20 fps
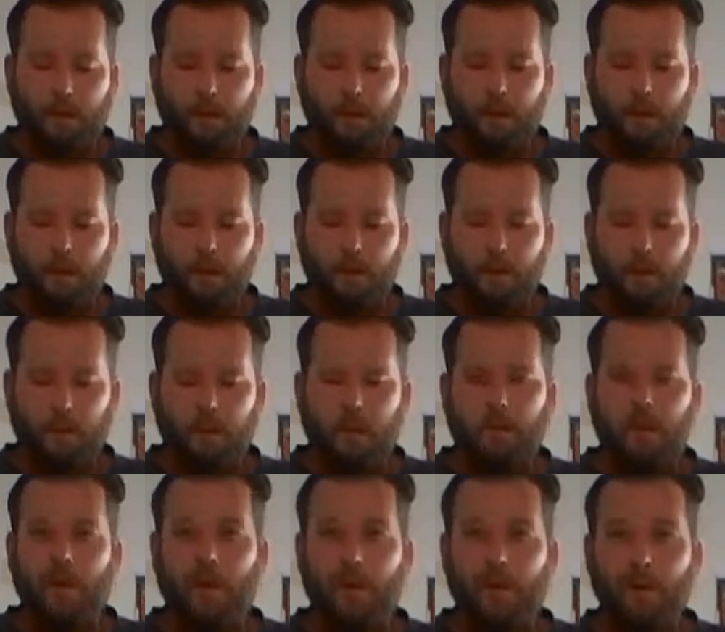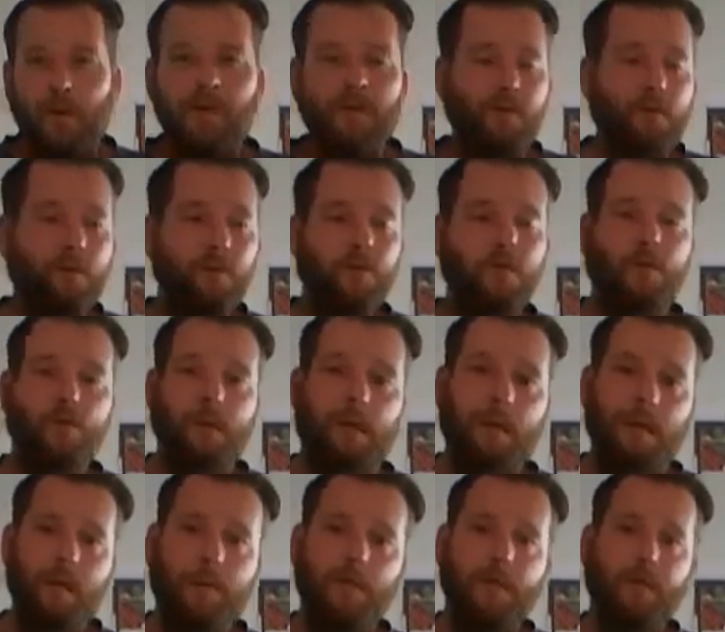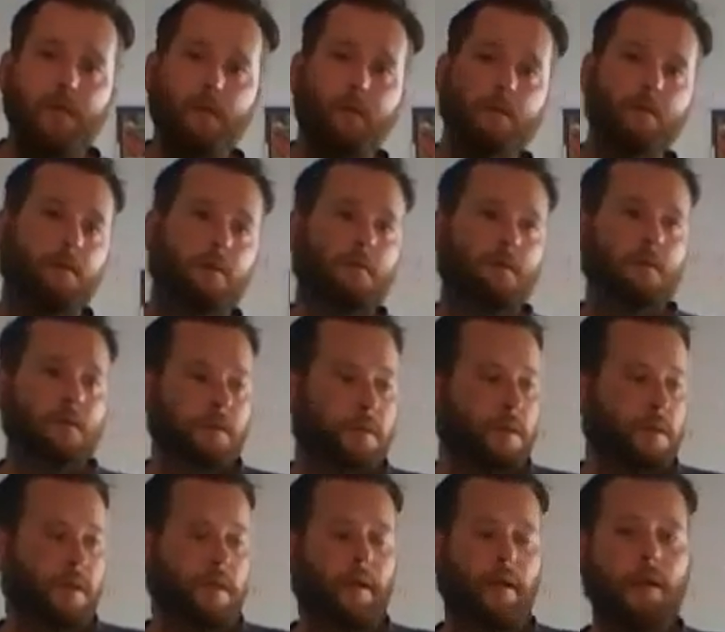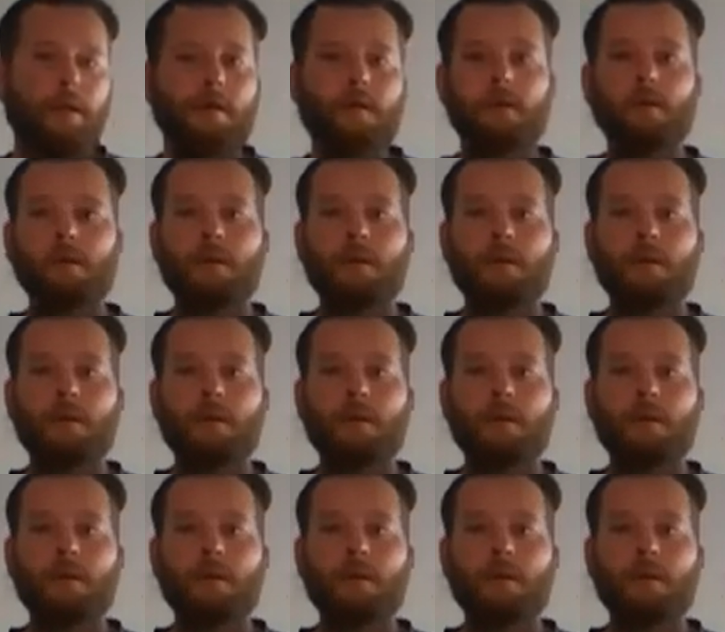I'm going to do some enemas today.